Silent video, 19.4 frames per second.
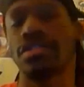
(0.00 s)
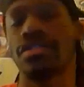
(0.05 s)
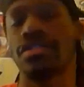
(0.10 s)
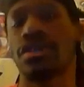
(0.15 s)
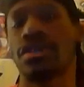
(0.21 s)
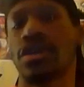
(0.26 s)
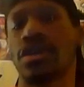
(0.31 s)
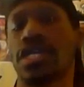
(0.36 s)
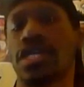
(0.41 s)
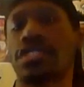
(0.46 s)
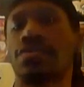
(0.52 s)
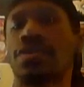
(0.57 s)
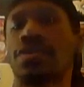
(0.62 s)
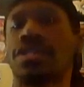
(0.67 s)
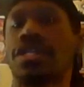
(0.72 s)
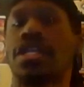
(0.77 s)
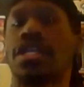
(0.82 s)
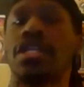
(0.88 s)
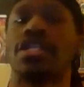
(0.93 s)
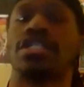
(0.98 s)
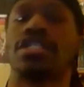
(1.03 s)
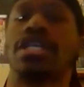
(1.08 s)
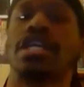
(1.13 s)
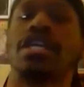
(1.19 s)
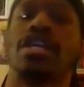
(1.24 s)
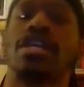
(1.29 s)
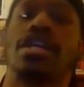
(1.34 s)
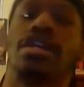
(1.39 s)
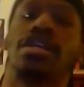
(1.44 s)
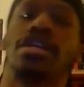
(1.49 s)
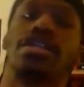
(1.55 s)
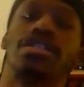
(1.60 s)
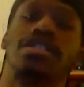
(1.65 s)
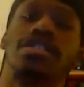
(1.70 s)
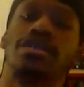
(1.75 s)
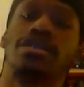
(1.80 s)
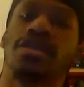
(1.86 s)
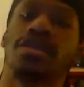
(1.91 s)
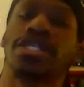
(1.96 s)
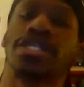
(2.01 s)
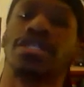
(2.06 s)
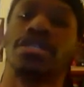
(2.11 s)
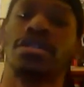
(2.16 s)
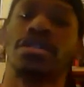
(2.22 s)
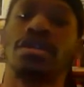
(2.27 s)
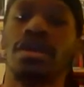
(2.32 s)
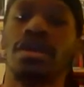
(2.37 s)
So that's one thing to take into consideration.